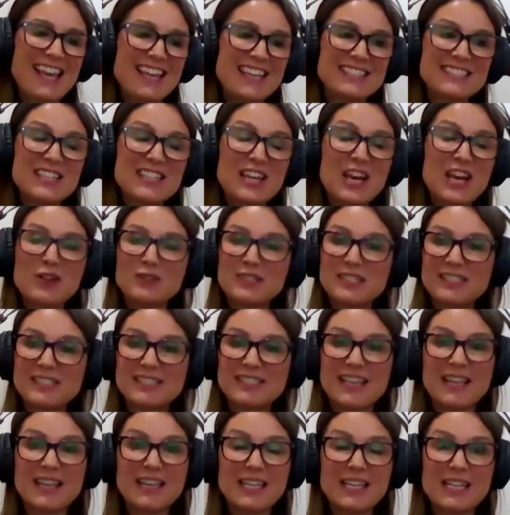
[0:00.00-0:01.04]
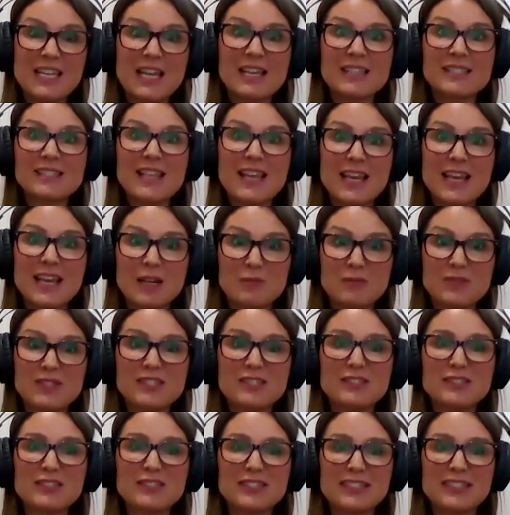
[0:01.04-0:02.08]
And I would say it has
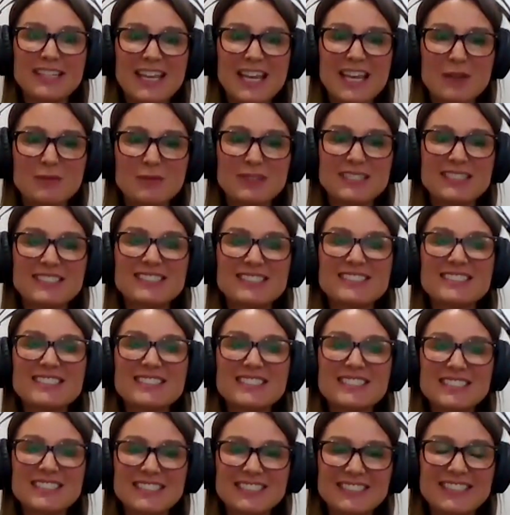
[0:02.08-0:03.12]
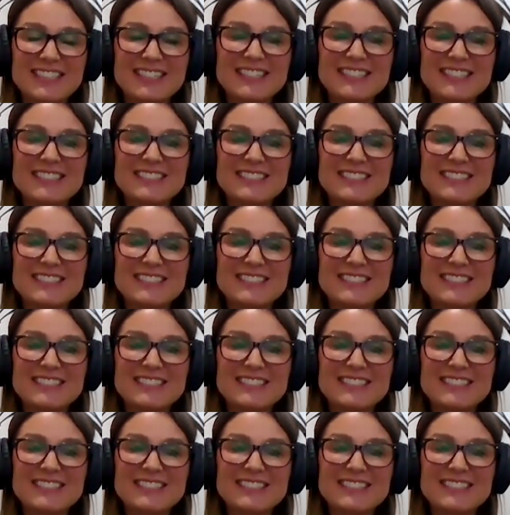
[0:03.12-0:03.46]
absolutely happened. Yeah.